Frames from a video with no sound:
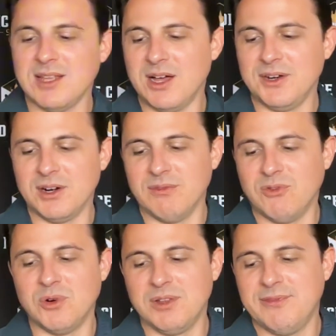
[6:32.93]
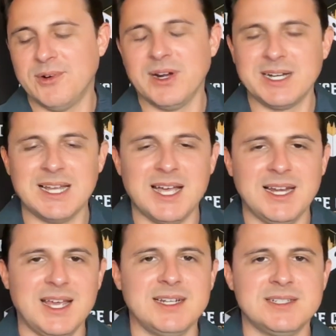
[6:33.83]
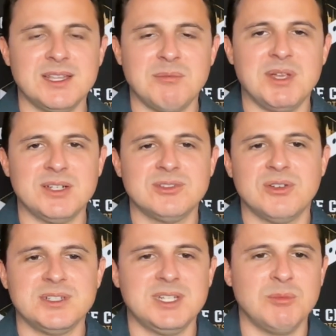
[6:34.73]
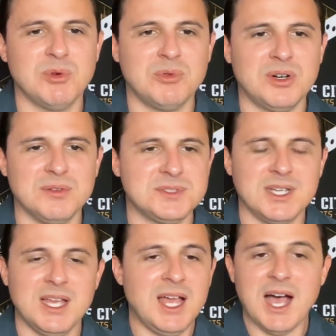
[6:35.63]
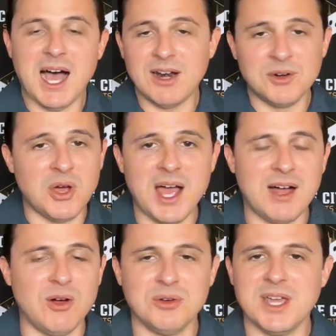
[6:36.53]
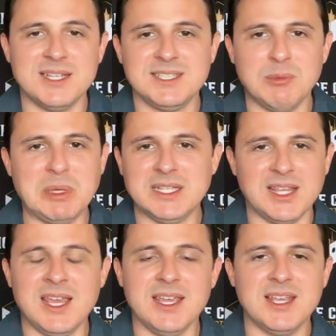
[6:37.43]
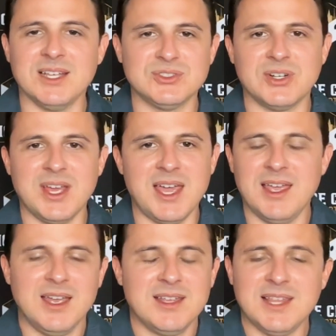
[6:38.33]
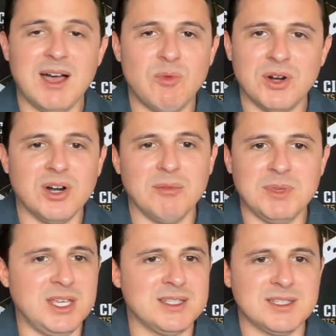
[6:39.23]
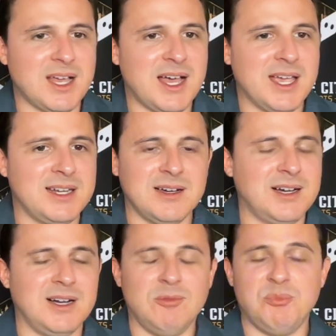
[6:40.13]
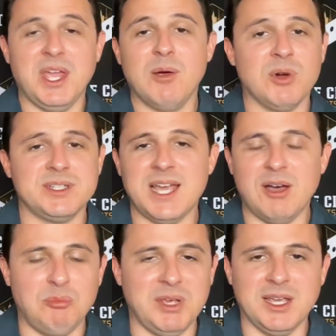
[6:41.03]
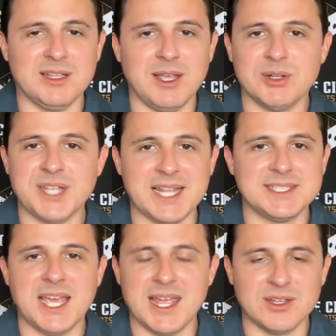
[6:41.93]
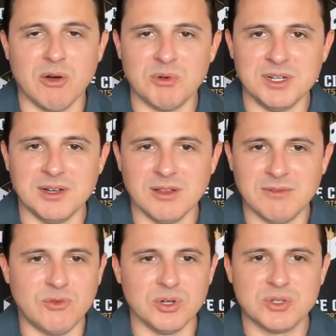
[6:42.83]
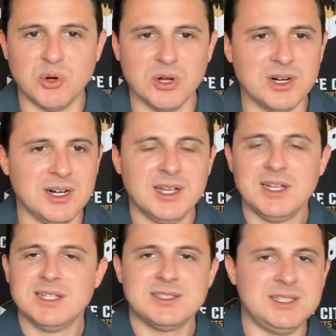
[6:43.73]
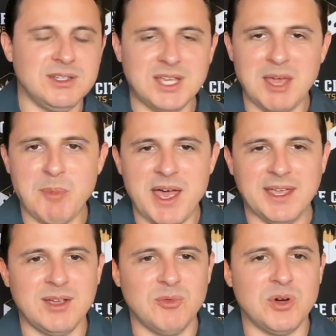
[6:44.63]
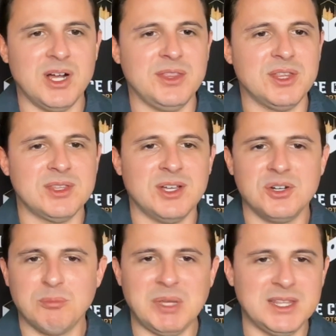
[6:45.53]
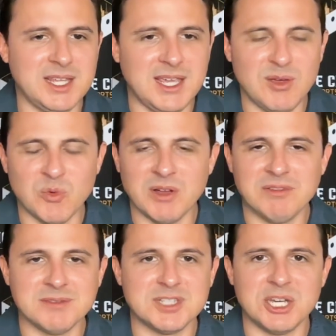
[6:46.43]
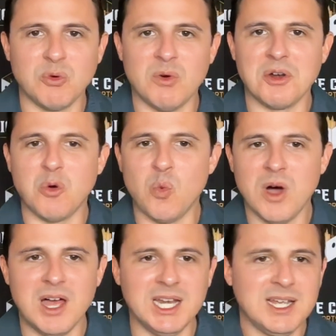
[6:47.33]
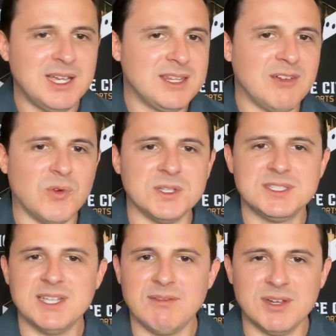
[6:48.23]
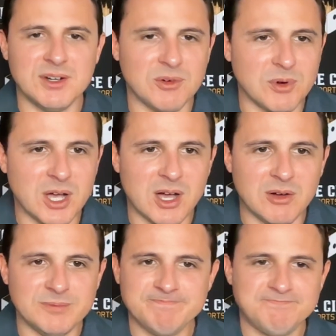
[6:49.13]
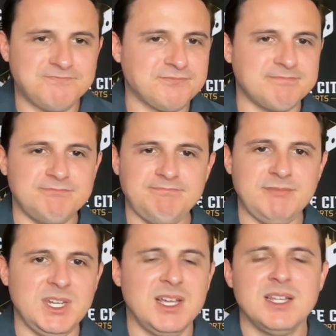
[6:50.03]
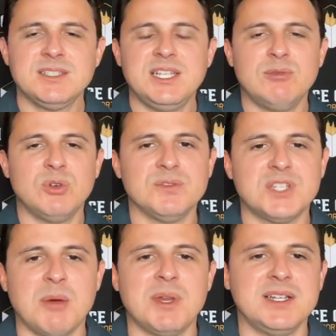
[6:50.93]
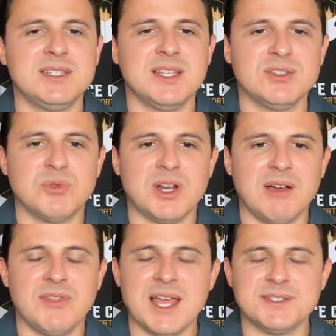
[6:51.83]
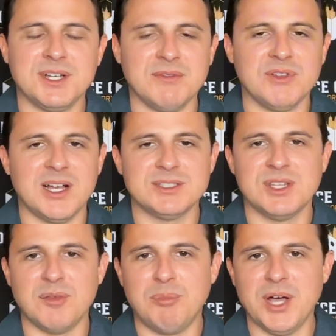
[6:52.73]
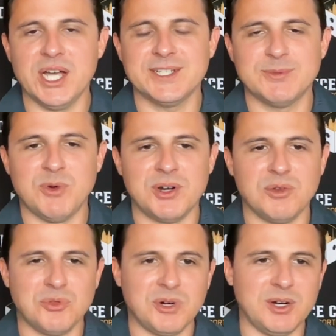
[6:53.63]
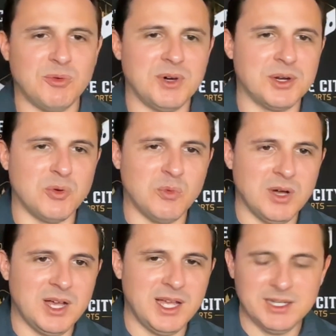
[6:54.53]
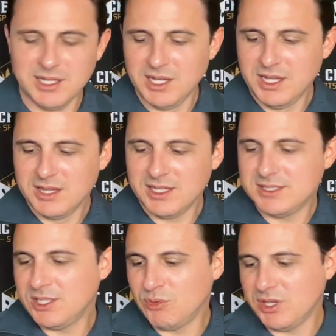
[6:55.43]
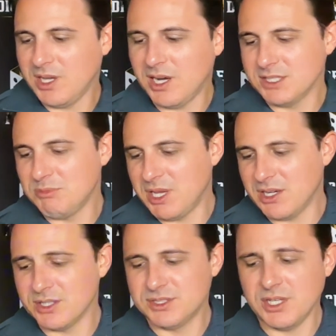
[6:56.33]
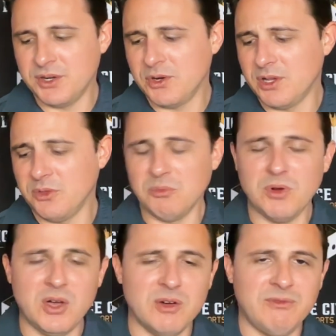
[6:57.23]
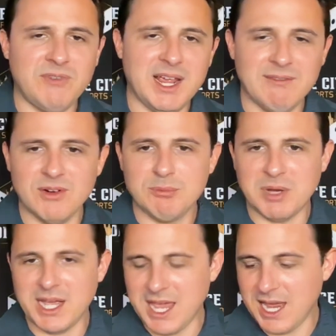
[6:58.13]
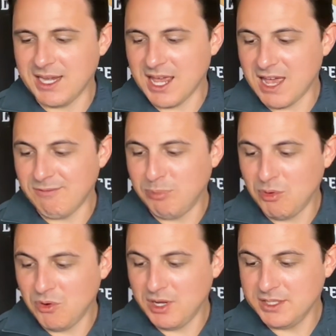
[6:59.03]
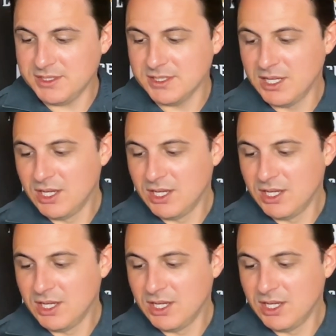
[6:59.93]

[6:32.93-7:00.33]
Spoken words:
Thunder 44-9 headed to the Minnesota Timberwolves. I don't know how OKC beat the Heat yesterday. That one hurt me inside. They were down big. They were down 10 going into the fourth quarter. Still came back and won. The Thunder beat the Heat 115 to 101. They've won 7 in a row. T-Wolves coming into this one off of that tough loss to the Bucks, 103 to 101. Let's see what the odds makers. Thunder on the road, favored by 8.5 points.